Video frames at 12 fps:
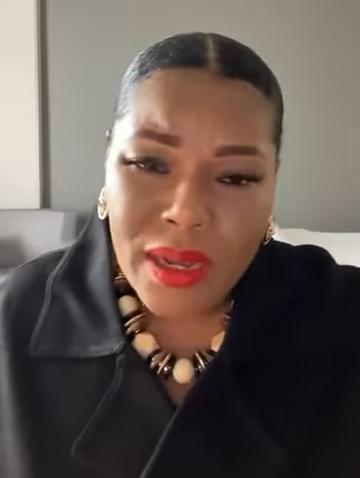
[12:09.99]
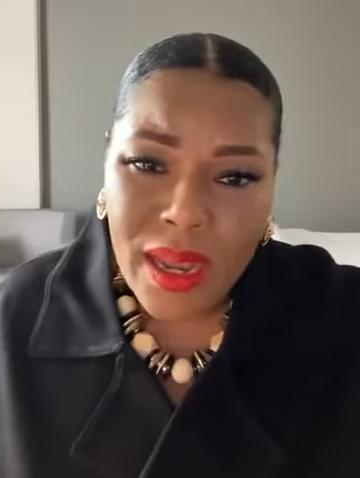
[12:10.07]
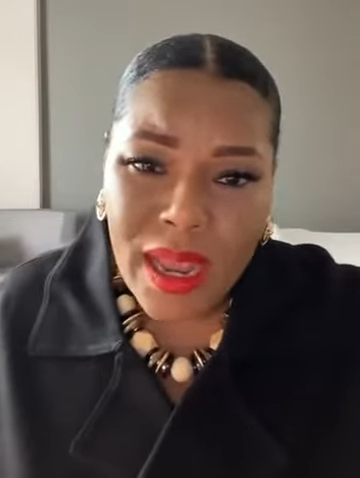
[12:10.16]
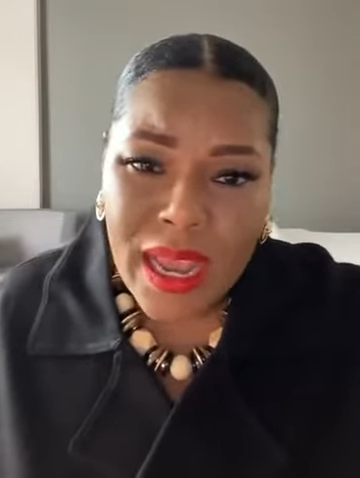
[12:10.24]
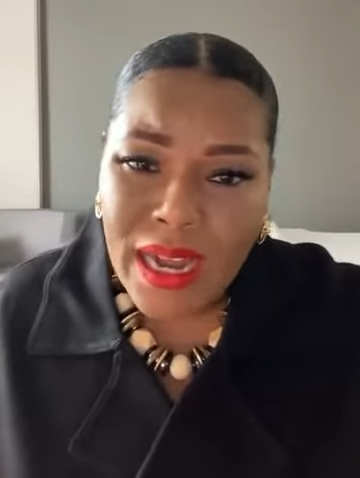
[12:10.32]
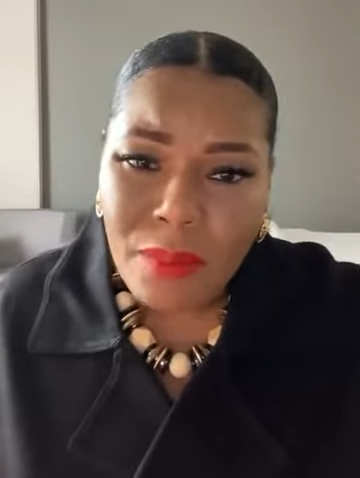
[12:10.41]

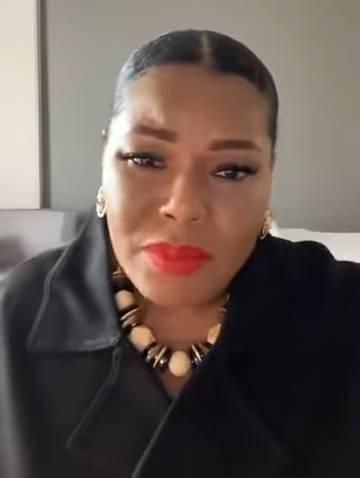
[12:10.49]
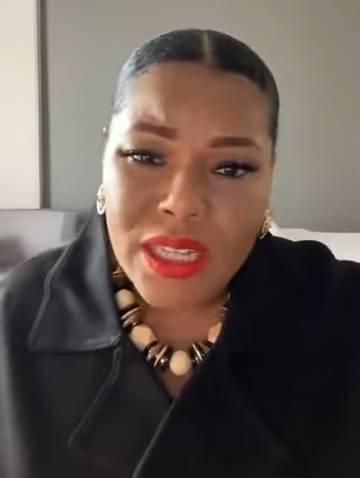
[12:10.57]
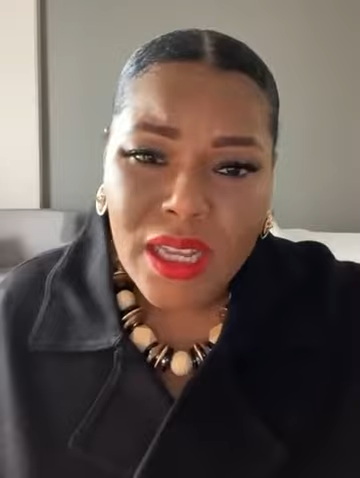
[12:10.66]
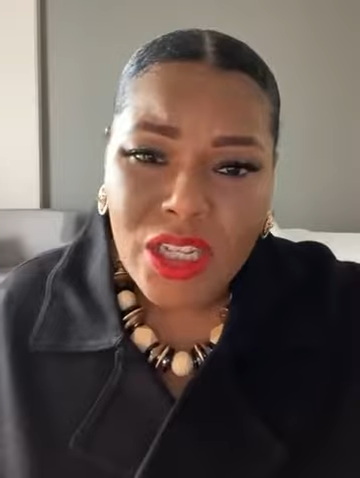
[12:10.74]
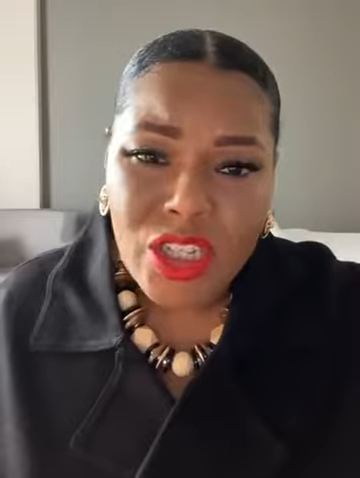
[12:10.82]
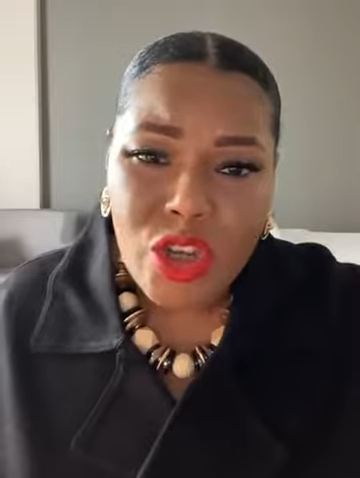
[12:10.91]
And I'm
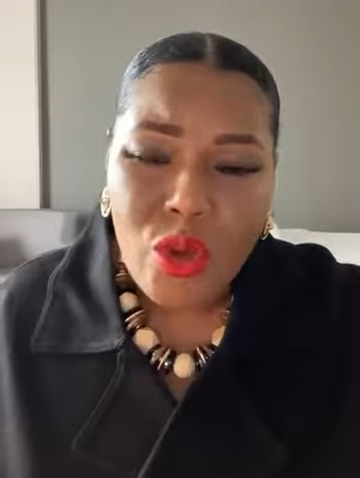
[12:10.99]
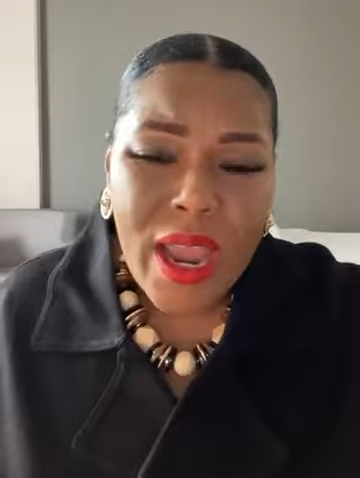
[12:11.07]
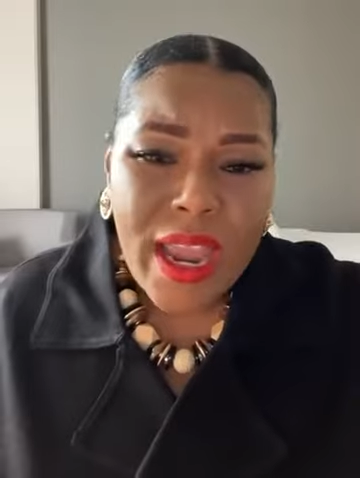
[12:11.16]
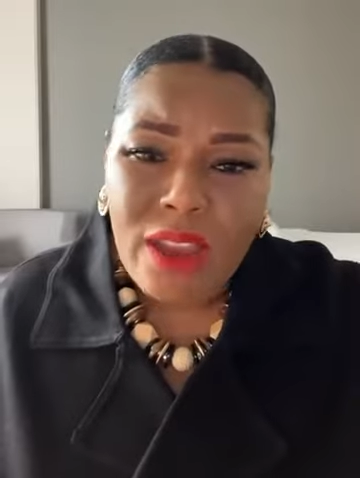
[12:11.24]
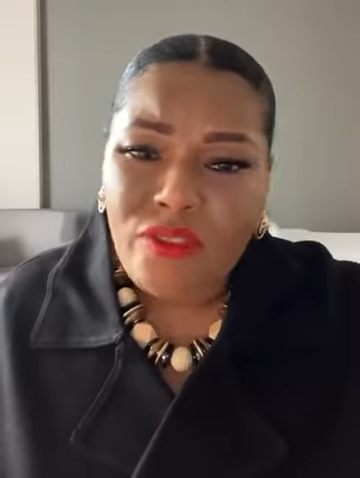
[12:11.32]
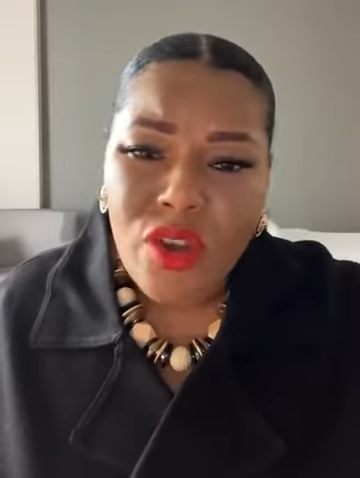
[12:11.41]
telling you,
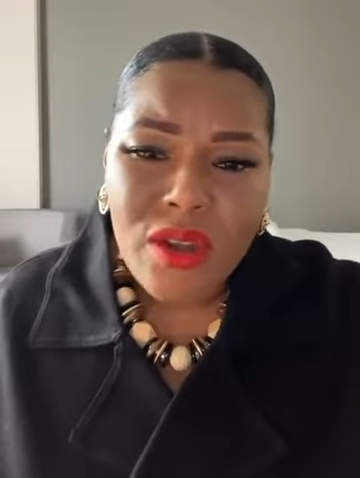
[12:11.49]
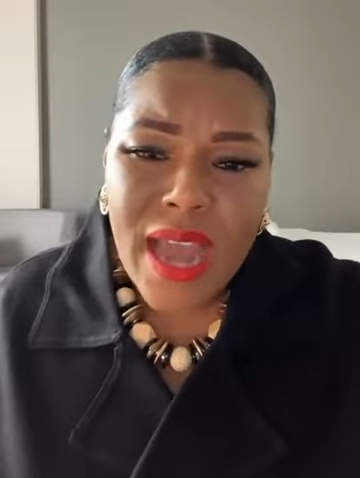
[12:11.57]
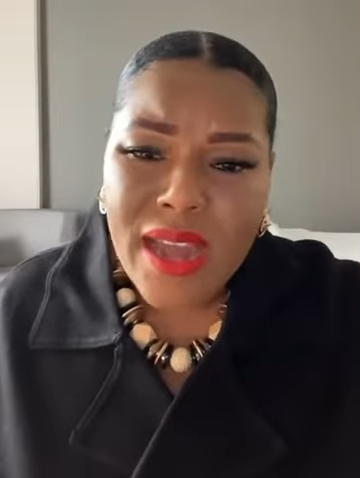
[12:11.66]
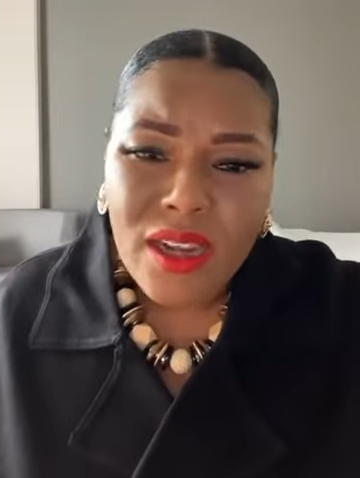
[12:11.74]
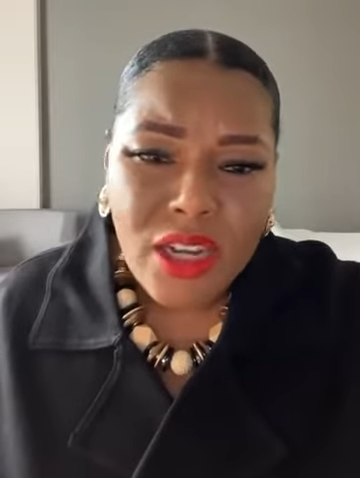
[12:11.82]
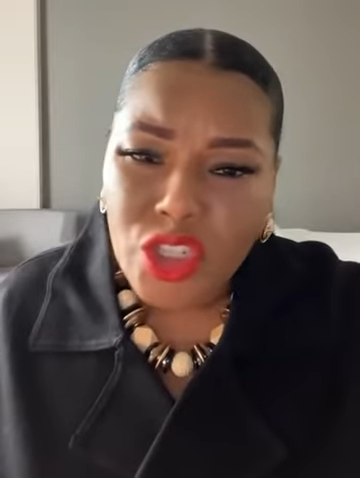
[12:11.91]
if you're not in
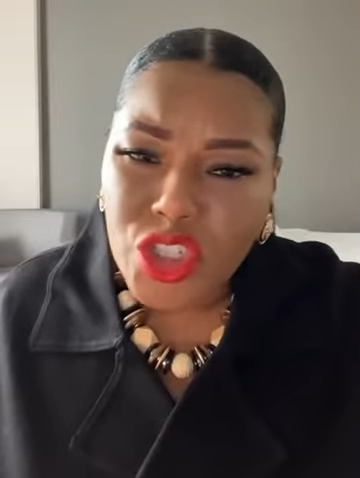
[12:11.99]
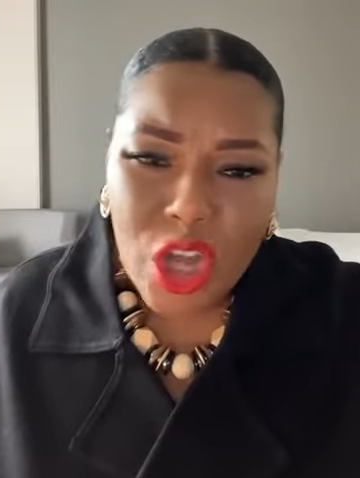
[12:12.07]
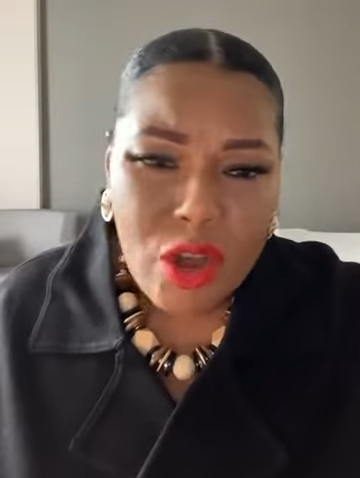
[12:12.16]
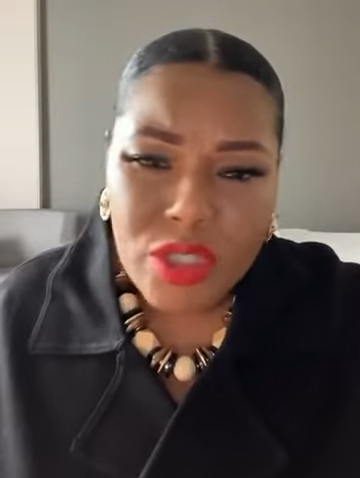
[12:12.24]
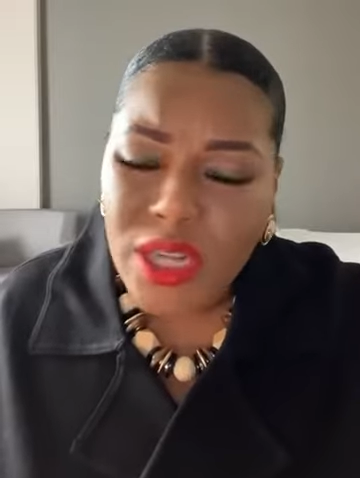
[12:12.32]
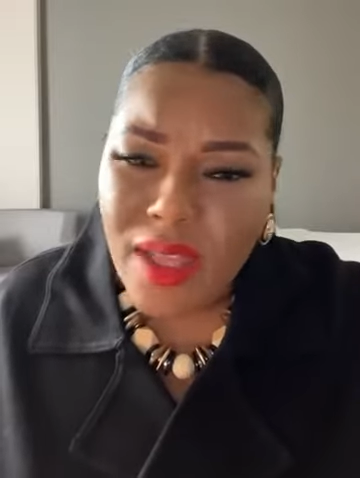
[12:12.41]
a
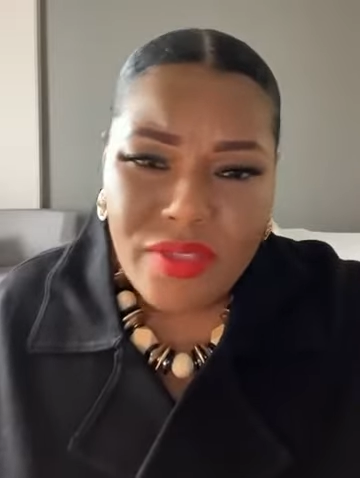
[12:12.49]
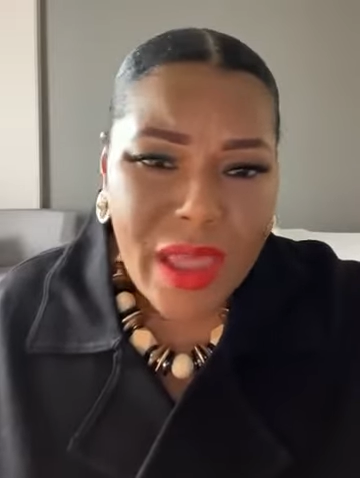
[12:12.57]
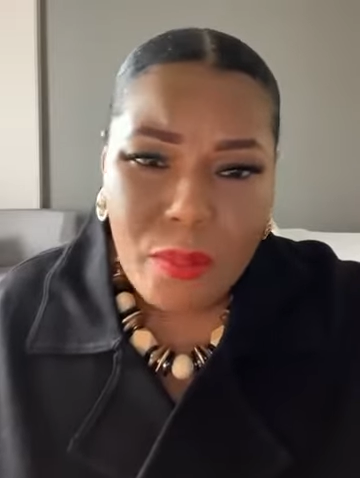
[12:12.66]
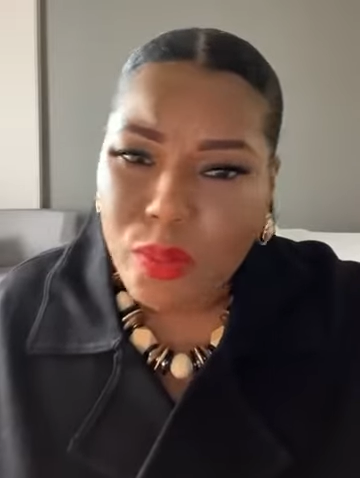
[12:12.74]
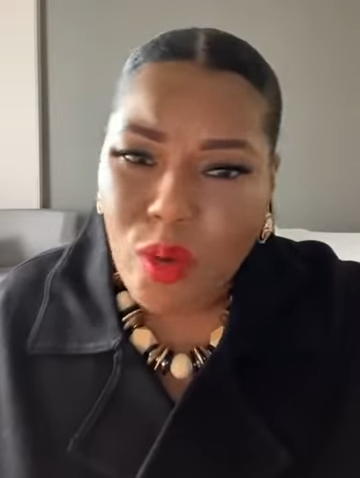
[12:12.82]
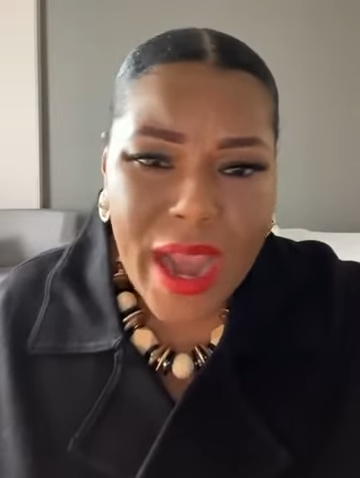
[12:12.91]
church that
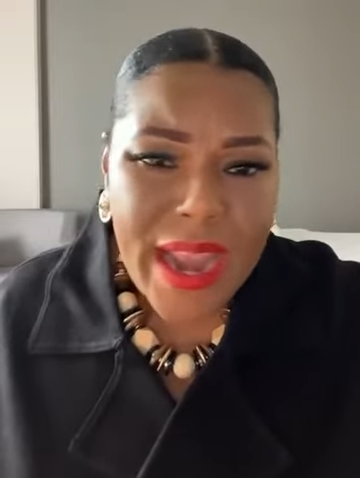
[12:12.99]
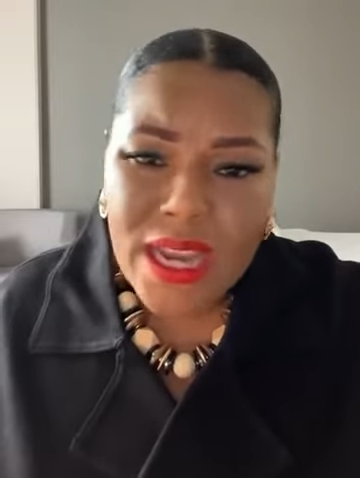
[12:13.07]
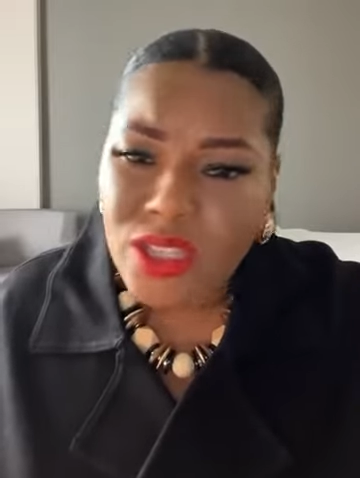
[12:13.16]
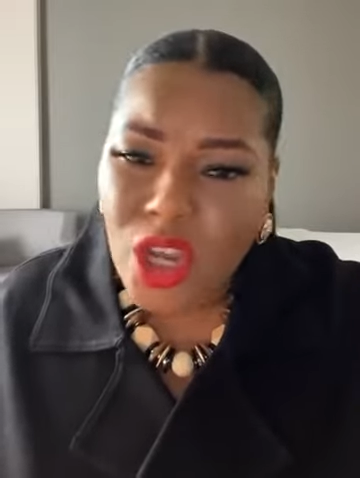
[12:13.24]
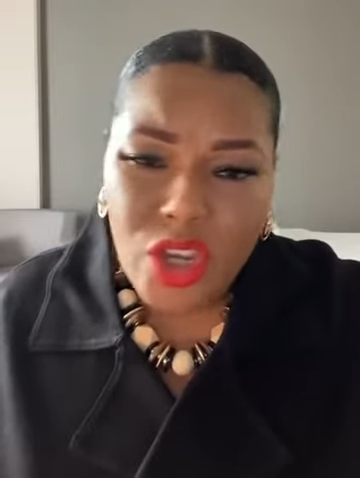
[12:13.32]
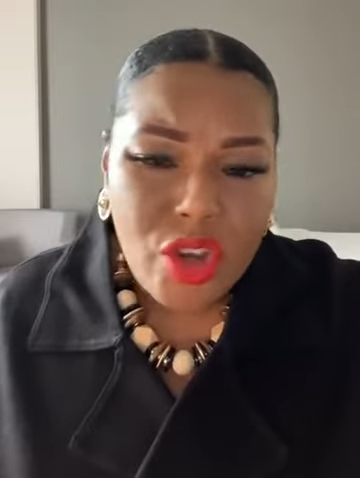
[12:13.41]
prays,
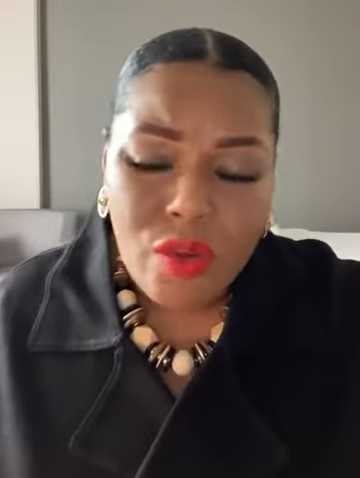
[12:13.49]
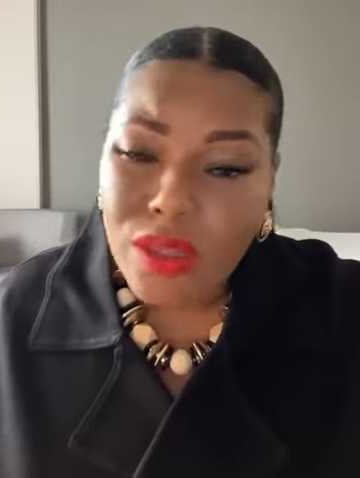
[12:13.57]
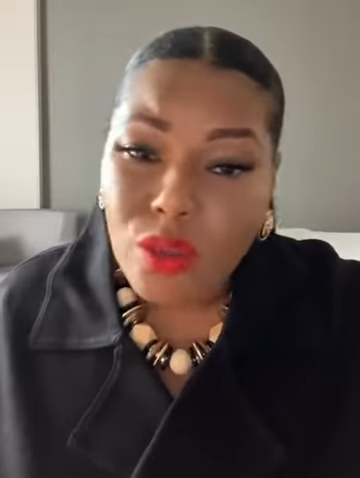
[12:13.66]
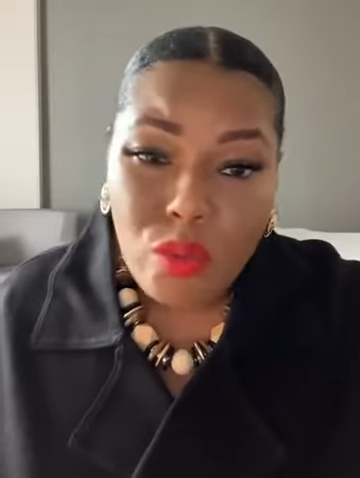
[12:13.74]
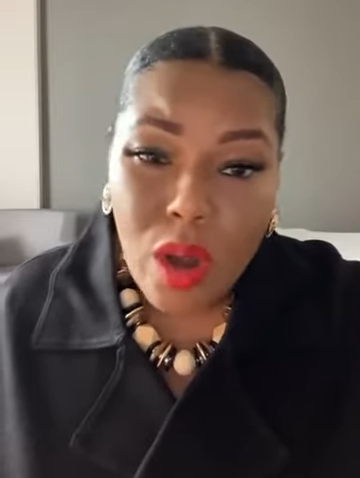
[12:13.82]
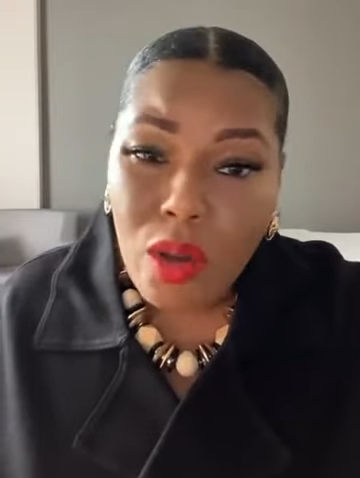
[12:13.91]
you're in the
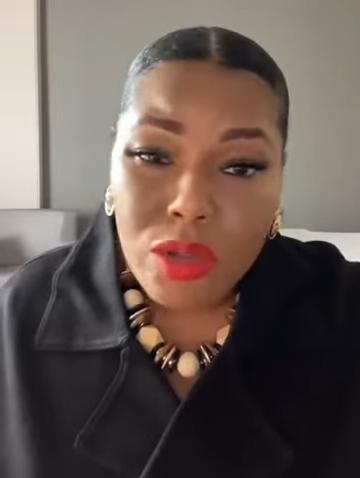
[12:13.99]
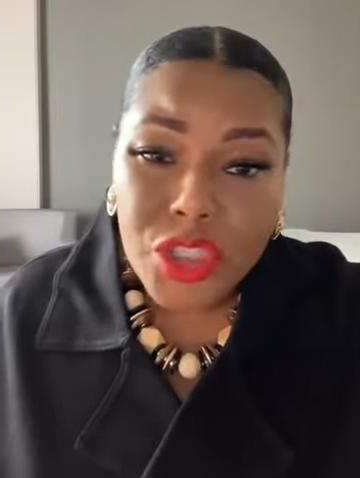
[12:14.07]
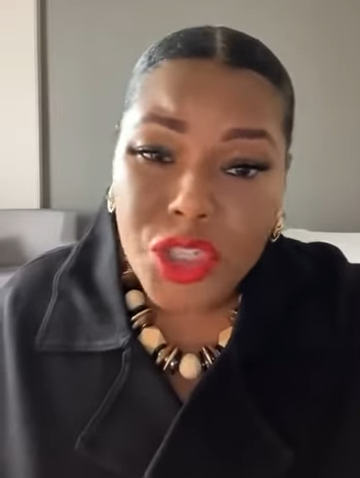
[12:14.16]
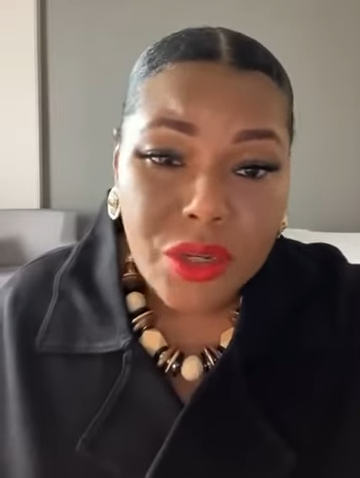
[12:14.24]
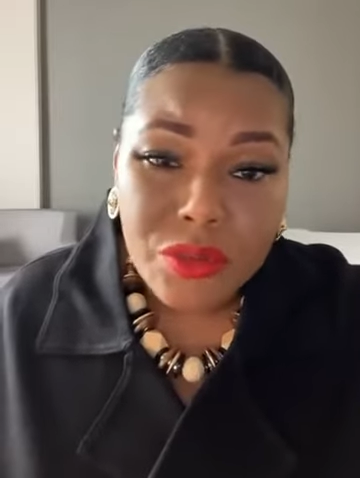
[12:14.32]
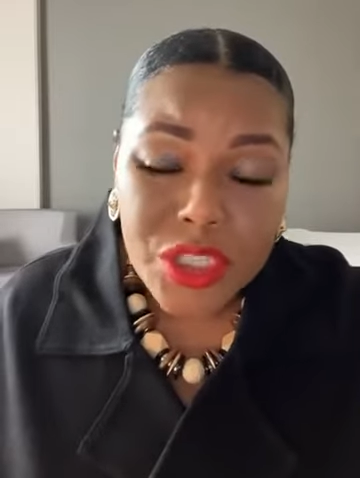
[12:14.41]
wrong church.